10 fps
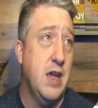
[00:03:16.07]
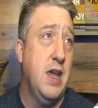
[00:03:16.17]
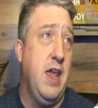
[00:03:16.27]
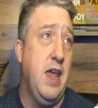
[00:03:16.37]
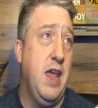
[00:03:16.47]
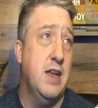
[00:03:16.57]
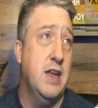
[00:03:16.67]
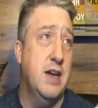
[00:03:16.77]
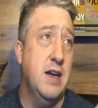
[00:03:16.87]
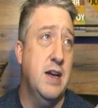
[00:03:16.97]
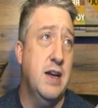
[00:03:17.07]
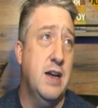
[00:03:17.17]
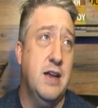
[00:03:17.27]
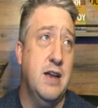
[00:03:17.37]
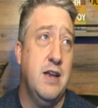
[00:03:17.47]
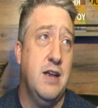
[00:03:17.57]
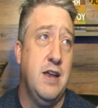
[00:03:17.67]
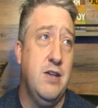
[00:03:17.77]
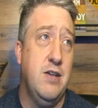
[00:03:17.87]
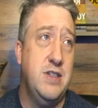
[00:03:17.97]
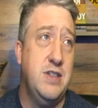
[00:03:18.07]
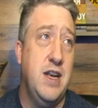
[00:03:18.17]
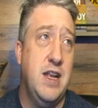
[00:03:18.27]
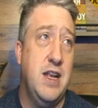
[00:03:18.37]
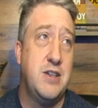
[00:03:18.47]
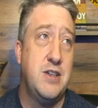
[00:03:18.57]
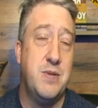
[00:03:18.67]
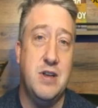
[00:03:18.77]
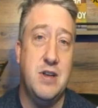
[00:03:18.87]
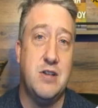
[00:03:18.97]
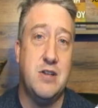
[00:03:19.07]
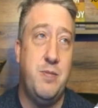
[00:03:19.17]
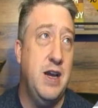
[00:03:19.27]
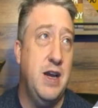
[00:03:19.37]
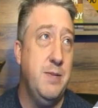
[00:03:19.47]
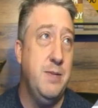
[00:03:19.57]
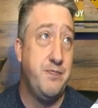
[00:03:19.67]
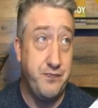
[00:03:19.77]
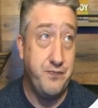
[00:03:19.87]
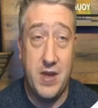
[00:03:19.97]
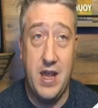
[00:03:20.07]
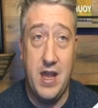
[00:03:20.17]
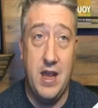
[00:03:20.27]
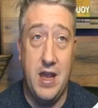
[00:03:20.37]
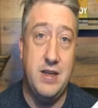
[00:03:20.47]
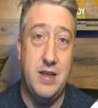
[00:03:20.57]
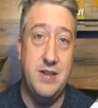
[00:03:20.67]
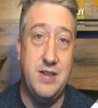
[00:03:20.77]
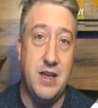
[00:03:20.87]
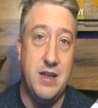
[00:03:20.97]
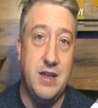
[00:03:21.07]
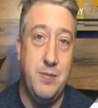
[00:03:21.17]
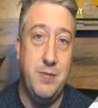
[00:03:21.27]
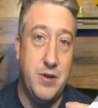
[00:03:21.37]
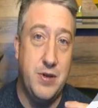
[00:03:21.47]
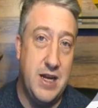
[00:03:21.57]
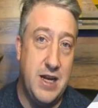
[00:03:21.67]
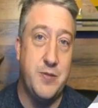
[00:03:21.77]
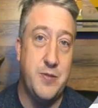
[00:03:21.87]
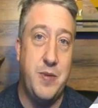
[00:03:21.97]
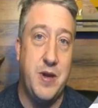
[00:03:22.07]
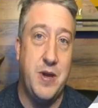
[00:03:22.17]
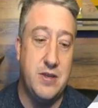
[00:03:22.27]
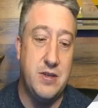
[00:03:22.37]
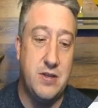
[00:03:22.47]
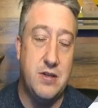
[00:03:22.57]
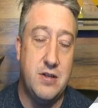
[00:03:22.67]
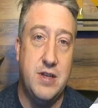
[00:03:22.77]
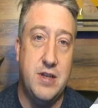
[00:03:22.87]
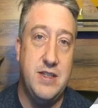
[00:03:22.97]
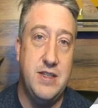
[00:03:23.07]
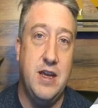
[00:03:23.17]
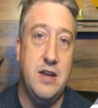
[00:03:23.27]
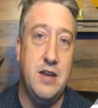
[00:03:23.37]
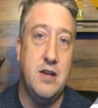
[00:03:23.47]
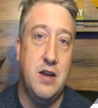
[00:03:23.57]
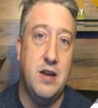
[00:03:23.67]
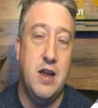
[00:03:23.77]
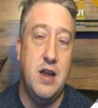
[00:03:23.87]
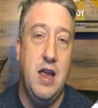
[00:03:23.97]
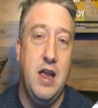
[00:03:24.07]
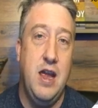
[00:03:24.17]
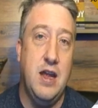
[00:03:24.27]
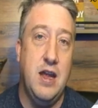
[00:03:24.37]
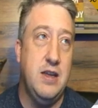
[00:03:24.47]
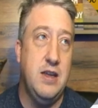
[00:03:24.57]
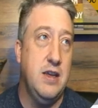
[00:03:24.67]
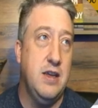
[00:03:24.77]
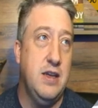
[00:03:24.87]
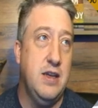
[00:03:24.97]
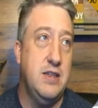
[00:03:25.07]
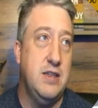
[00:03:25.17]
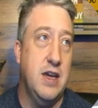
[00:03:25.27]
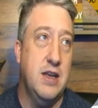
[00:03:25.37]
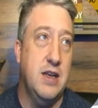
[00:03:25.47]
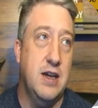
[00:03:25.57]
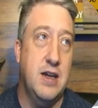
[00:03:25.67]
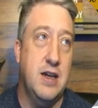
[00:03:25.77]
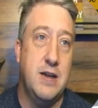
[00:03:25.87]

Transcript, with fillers: And uh, he was sitting there smoking his little pipe, and he said he put down his pipe on his little nightstand and he said, uh,